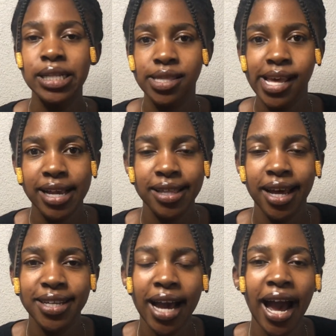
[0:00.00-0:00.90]
thing
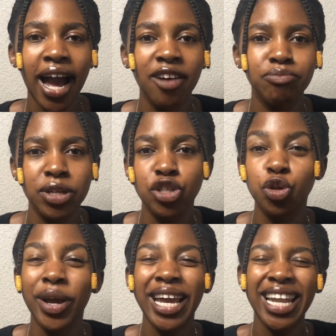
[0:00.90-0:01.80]
that I've been
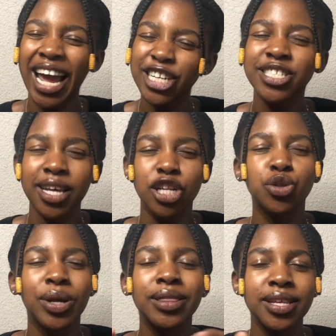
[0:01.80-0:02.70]
doing, and I actually started
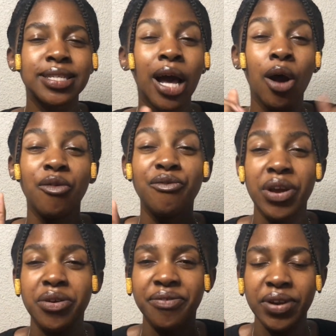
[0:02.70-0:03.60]
doing this
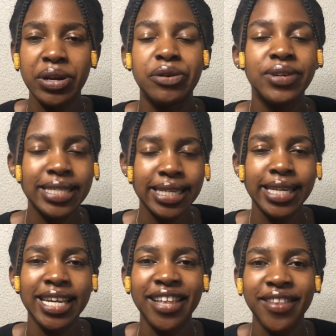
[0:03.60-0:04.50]
very, very
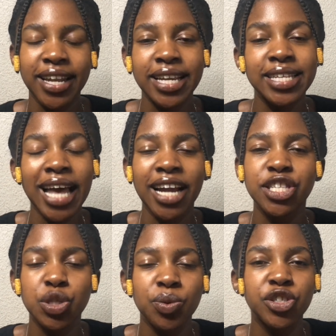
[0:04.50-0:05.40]
recently, and that is I
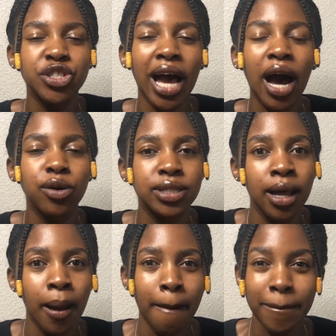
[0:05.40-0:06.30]
switched out
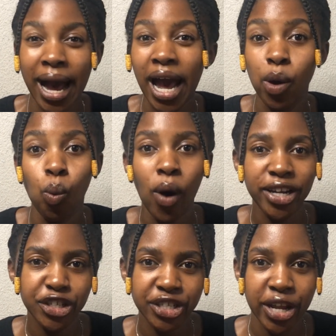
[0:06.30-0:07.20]
my
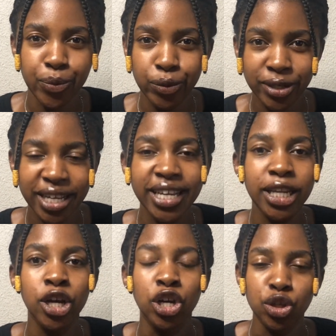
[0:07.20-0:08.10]
wash day routine.
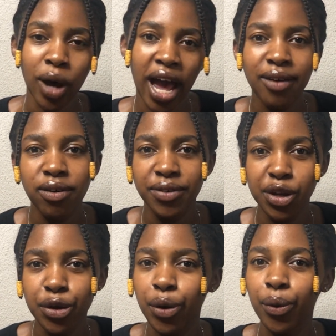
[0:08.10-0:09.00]
So I have a
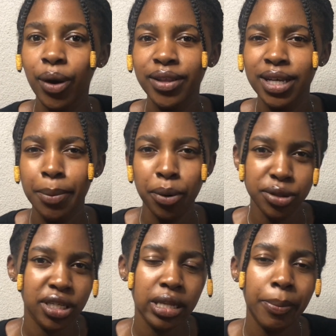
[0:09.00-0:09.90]
video that I
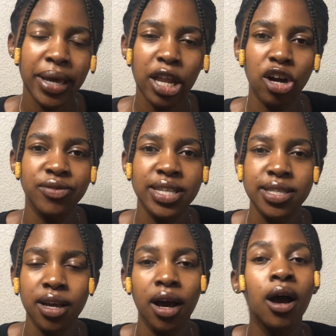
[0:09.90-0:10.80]
posted at the beginning of this
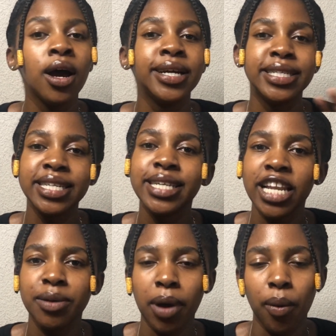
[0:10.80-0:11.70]
year detailing
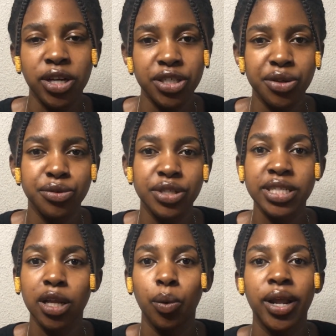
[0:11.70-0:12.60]
my wash day
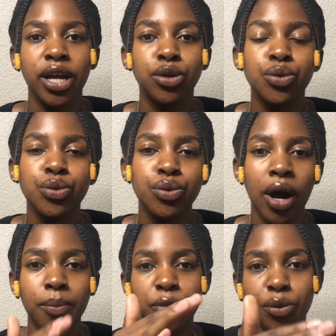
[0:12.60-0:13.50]
routine and what I do
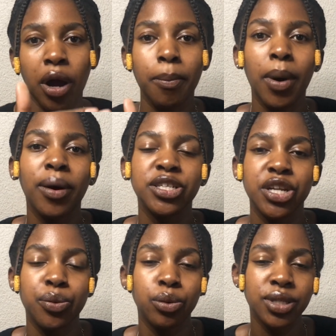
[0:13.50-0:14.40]
throughout my wash day
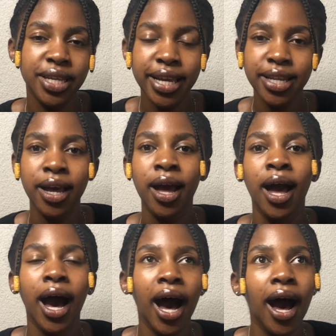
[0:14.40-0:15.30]
routine.
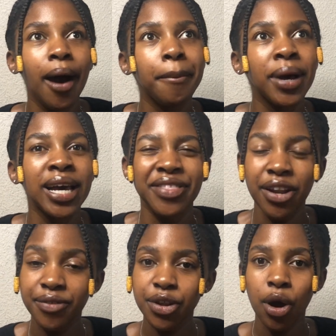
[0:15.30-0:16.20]

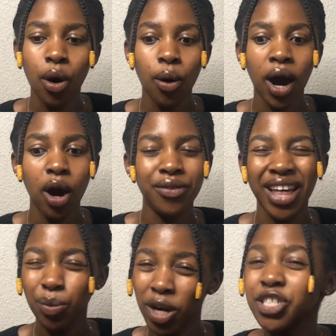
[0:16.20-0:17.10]

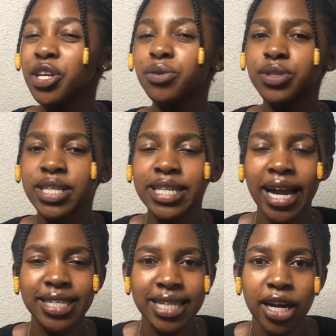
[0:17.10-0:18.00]
That wash day routine I
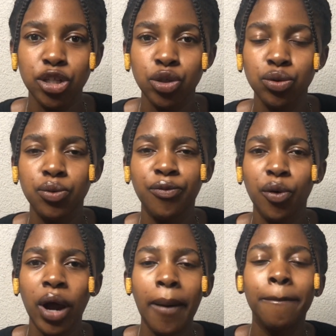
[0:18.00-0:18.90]
stuck to
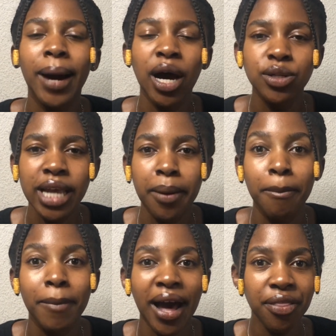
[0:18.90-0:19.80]
for about a
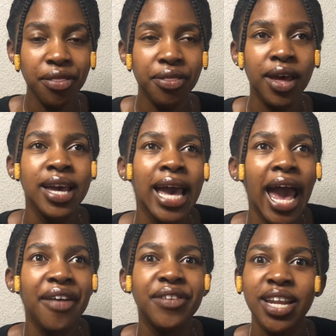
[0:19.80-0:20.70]
month,
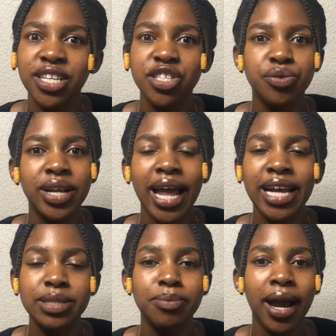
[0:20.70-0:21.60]
and then I just
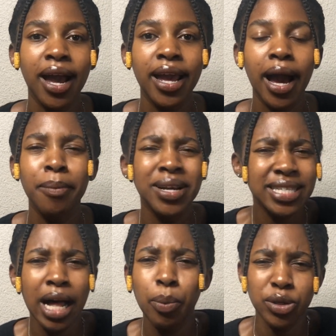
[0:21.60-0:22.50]
realized my
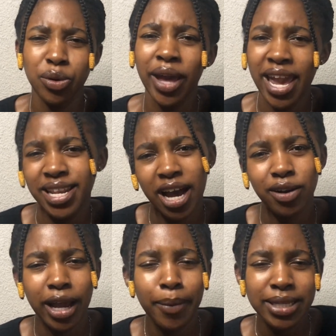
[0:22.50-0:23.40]
scalp was okay now.
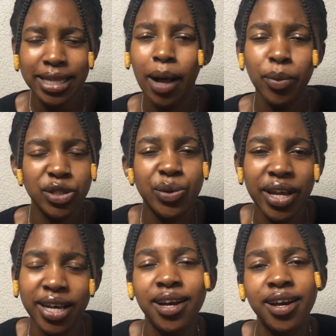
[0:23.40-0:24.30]
Like, my scalp was
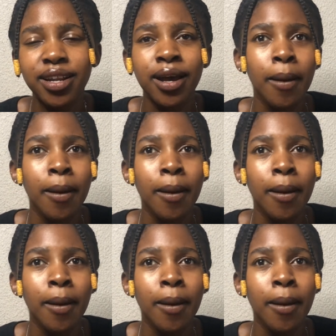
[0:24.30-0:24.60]
doing good.